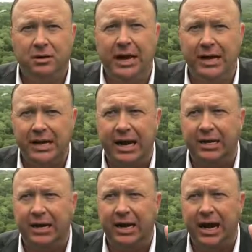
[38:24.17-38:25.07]

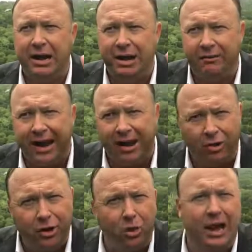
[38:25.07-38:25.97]
And they
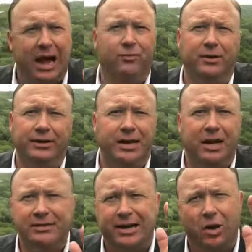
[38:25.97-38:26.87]
all know what I've really
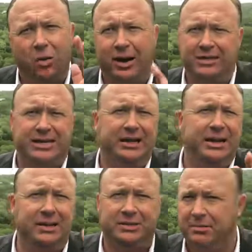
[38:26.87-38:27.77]
done. They know where I stand.
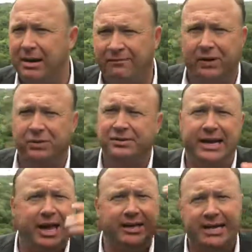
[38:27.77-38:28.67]
They listen to my phones. They
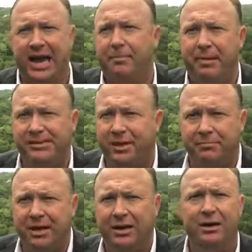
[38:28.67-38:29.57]
got a database
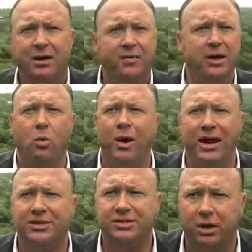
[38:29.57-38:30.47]
on me. They know what
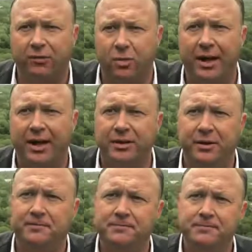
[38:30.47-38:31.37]
I serve, what I
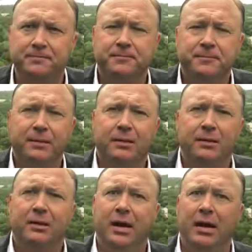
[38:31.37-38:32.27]
do.
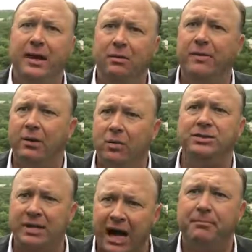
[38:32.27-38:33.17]
And they want to
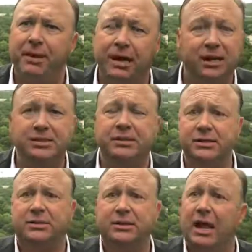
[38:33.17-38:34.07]
stop me. And listen,
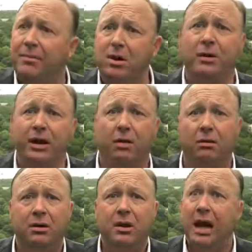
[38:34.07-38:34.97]
here's the deal. I'm no
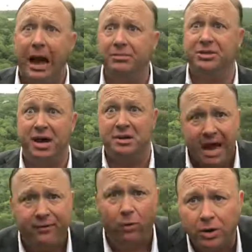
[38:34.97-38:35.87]
hero. I'm just not a
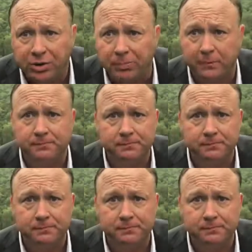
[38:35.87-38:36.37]
devil worshiper.